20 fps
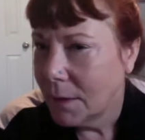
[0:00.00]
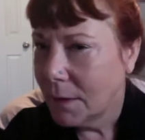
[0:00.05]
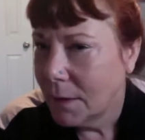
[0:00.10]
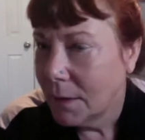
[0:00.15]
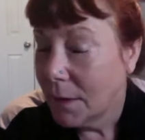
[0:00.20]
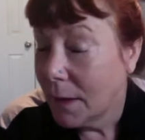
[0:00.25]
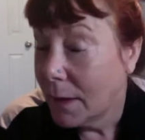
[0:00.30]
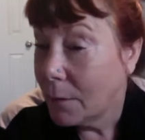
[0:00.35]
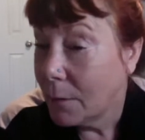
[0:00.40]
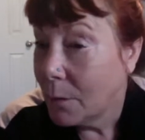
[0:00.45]

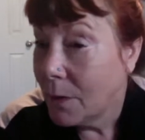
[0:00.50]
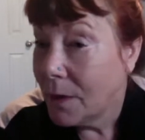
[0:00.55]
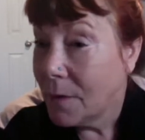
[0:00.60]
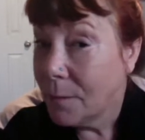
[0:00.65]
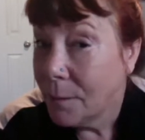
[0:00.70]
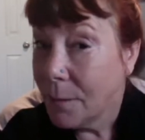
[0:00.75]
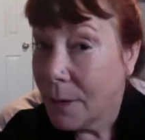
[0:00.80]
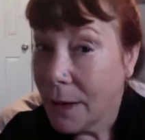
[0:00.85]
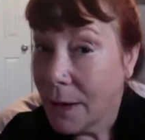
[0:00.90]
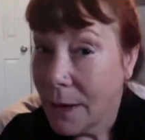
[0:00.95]
I
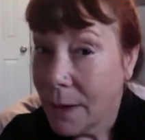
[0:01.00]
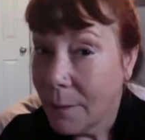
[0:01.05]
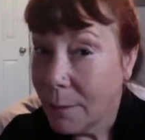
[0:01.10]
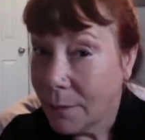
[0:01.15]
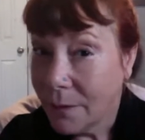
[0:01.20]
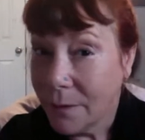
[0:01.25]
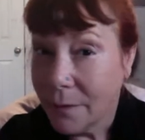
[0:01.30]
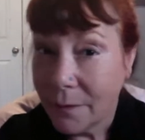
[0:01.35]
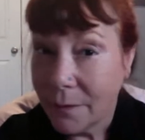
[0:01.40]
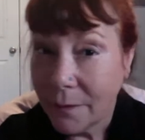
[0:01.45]
wouldn't be
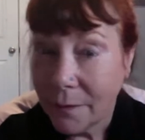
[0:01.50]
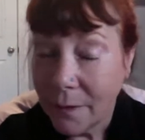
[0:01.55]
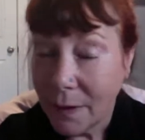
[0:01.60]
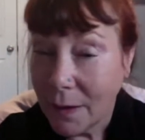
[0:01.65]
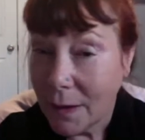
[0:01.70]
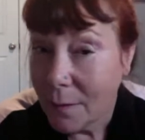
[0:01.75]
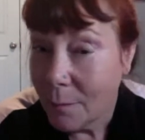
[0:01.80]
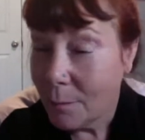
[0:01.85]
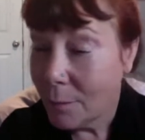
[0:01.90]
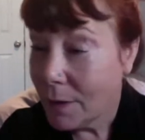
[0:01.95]
able to
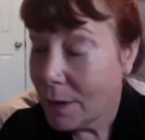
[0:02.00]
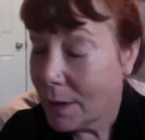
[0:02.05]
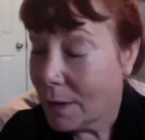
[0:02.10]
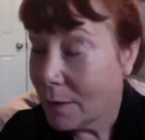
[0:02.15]
see and be